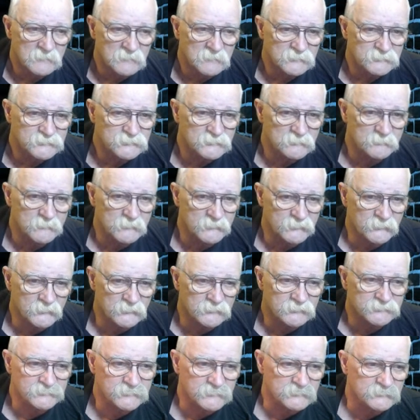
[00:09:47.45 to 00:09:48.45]
She'll be
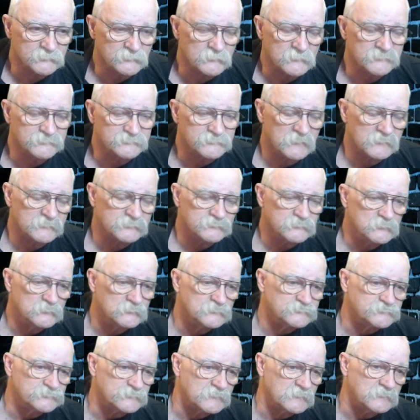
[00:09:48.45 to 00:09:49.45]
36 weeks on
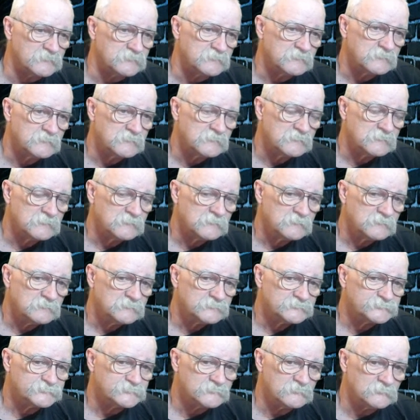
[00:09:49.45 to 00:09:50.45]
Tuesday,
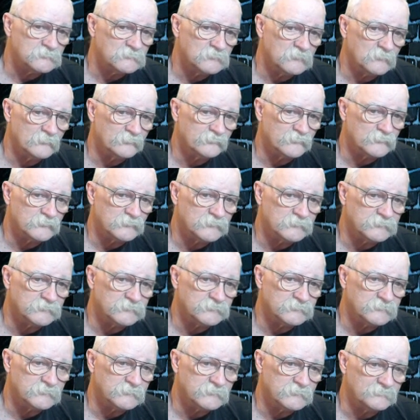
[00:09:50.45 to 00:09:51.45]
so
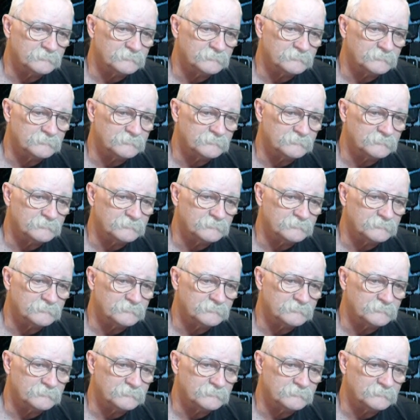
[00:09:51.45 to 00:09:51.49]
hopefully